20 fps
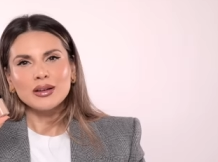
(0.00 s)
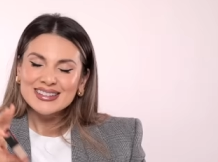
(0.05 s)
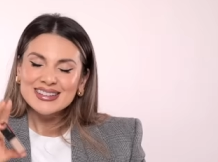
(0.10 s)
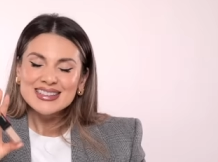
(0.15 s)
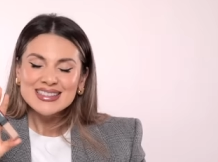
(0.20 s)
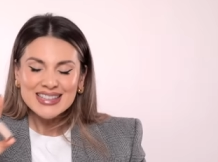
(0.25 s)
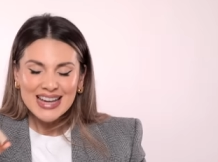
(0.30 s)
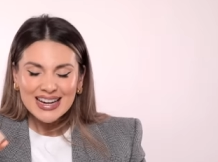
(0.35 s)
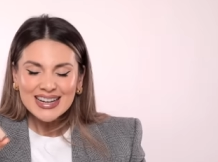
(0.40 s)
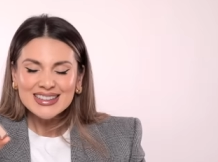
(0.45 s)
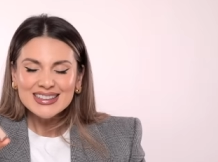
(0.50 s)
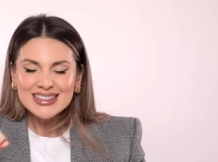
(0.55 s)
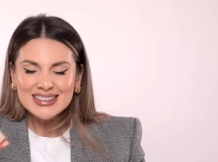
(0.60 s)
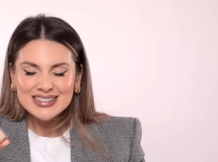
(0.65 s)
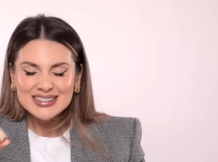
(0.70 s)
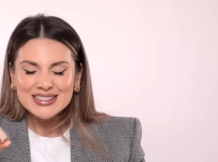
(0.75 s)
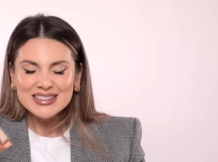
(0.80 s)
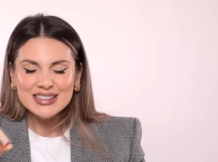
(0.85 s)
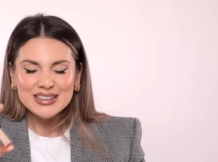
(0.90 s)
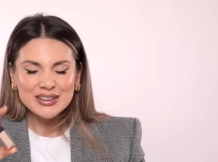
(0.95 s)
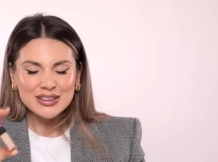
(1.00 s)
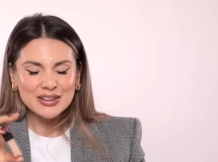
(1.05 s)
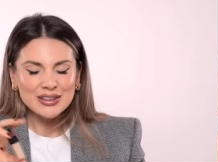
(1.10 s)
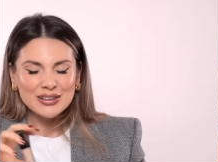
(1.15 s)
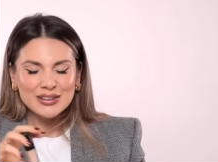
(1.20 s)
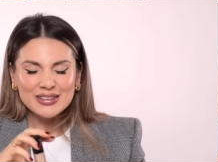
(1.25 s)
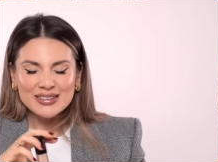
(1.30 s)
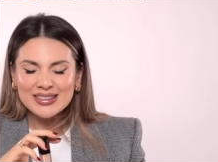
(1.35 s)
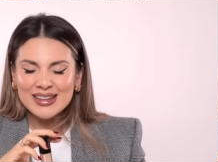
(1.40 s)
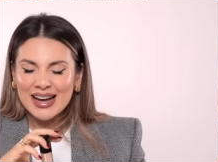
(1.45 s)
The second
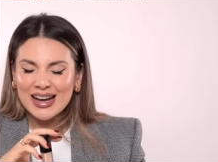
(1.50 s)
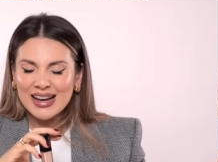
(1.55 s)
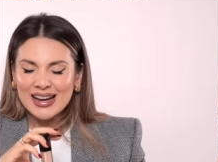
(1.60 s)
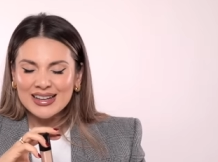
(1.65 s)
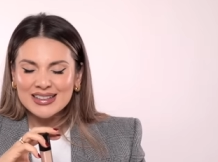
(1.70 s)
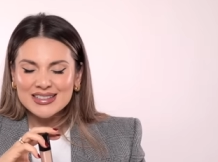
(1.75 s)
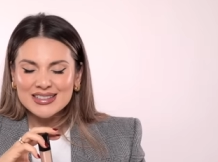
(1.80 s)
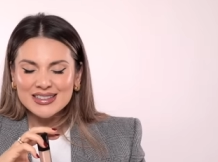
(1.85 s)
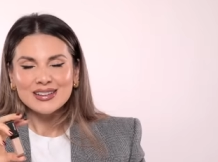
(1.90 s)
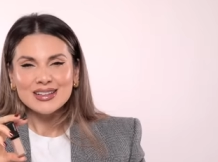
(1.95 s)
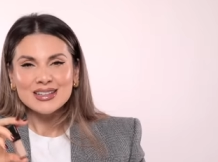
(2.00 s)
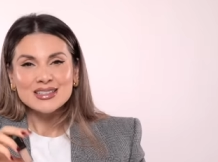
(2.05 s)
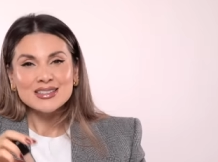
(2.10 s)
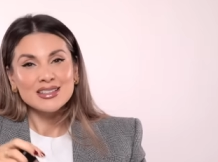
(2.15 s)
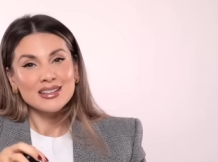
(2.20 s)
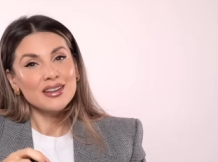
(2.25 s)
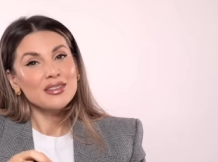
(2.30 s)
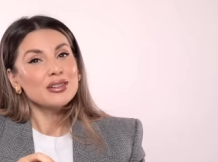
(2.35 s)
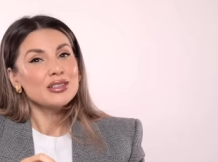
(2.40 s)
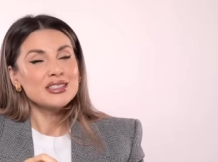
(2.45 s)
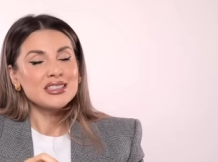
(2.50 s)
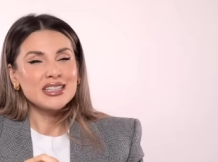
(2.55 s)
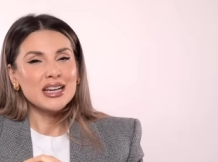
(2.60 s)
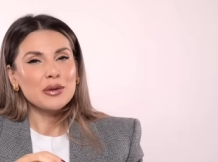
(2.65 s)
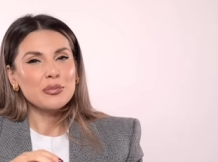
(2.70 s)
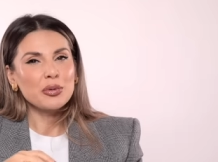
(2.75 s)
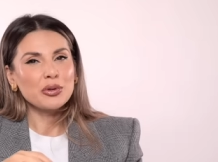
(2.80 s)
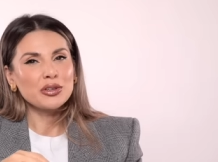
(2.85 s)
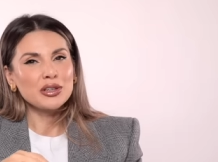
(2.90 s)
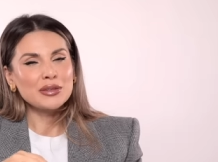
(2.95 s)
concealer that is another
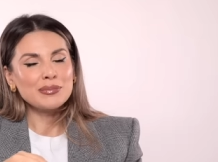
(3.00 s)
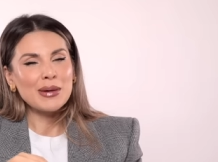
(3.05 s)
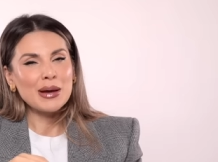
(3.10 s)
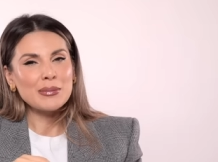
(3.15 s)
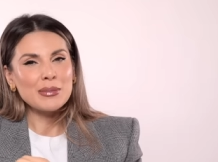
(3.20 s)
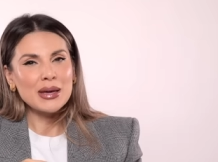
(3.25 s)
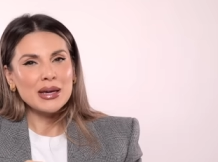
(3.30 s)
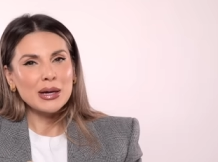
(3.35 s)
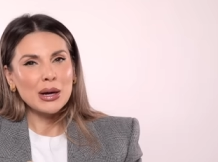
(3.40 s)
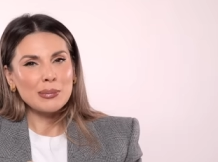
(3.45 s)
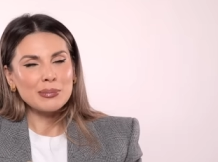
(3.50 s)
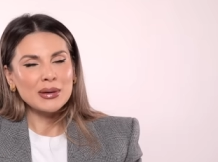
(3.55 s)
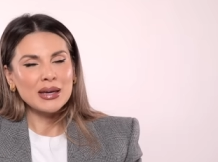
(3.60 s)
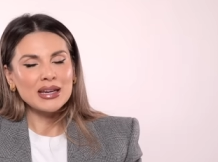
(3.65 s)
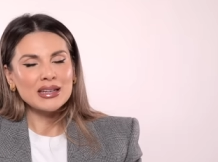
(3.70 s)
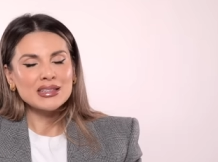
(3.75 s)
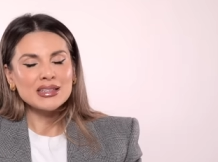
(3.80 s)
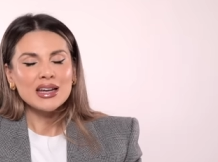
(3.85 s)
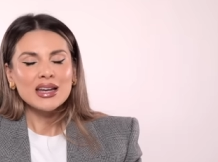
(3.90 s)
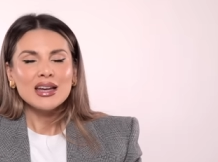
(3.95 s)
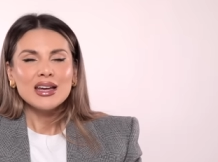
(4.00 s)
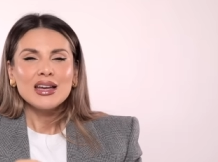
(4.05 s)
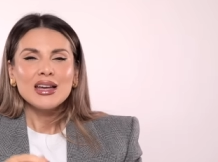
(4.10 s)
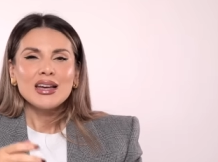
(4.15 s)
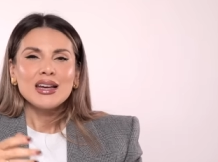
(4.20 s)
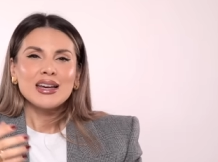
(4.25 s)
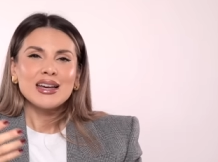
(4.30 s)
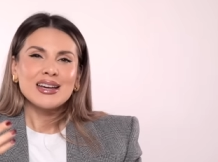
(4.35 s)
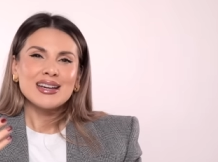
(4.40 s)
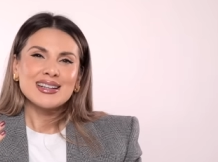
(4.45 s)
staple in my makeup kit
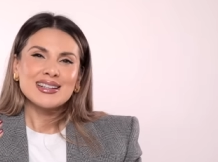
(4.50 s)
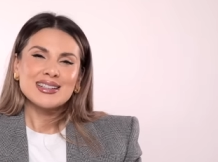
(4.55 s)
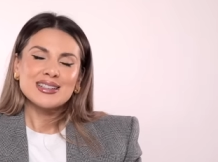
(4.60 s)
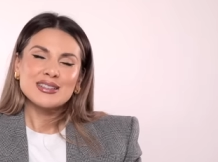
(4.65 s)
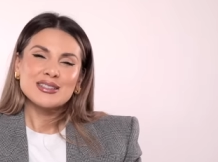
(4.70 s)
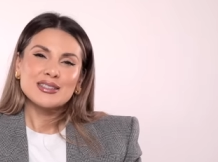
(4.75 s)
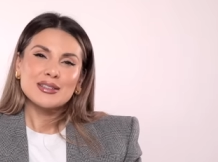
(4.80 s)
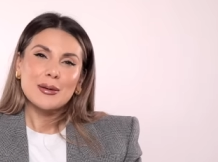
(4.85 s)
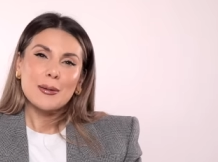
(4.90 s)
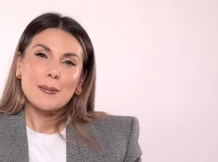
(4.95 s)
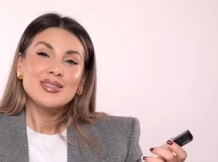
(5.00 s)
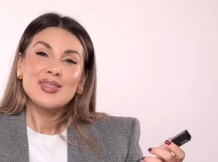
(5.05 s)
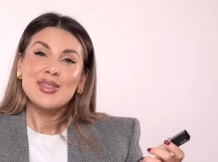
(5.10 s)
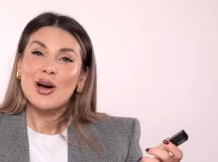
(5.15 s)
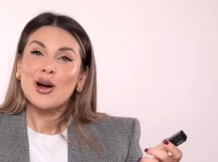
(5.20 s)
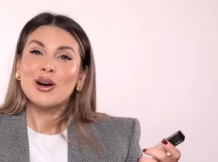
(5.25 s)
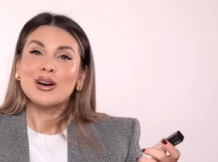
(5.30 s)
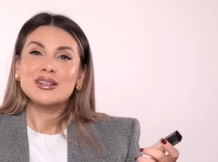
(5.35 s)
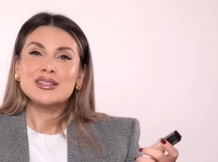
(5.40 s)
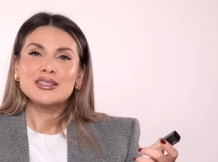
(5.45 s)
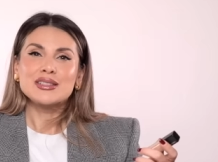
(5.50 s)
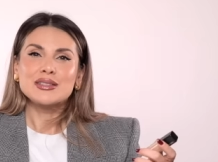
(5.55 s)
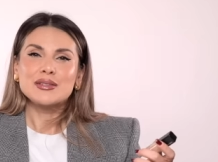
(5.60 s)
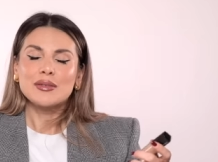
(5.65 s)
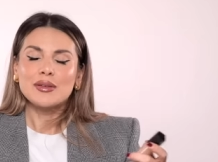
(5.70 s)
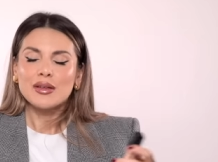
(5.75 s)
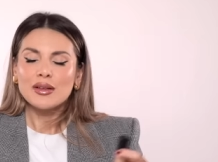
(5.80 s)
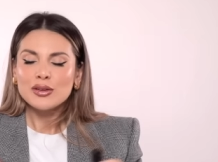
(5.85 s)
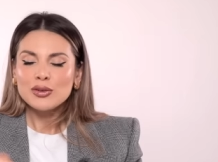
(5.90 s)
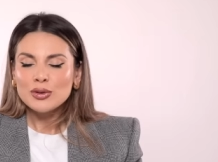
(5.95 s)
is NARS.
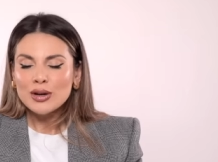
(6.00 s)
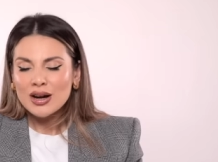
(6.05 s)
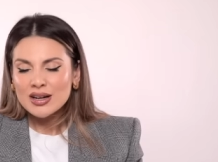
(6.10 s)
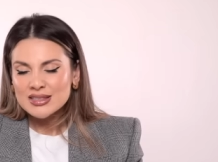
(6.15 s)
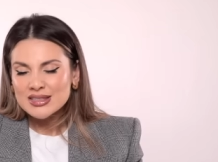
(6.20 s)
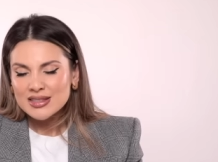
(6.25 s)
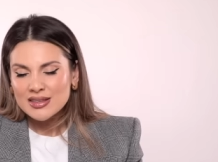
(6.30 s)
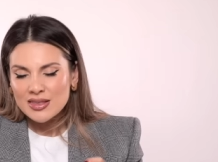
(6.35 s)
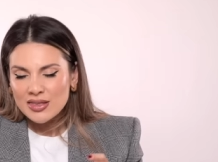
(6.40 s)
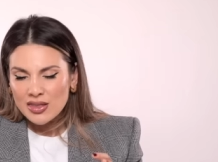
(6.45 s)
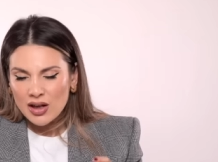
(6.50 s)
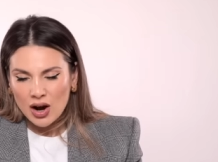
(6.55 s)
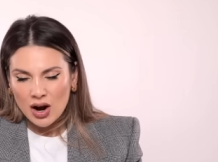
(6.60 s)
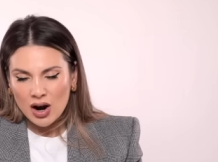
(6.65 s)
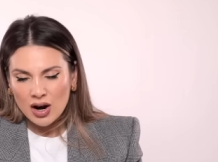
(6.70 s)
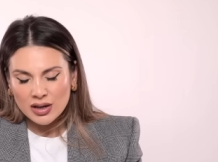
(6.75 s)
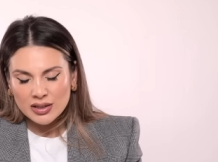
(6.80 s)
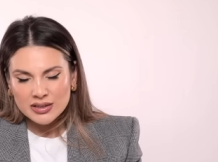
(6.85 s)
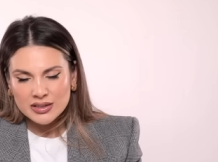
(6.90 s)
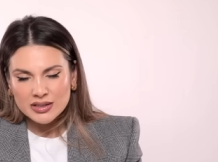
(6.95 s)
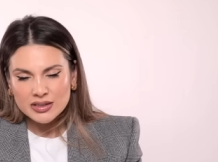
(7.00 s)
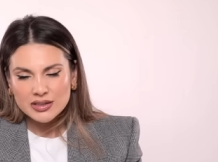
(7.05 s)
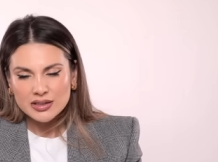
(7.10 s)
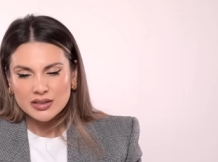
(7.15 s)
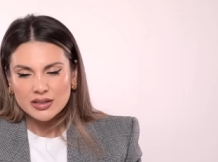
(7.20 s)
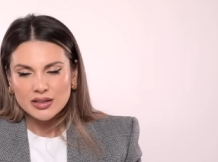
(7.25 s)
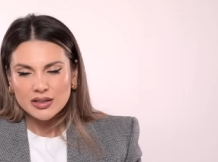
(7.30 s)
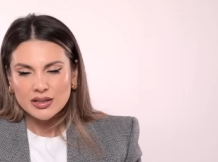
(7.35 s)
You guys, NARS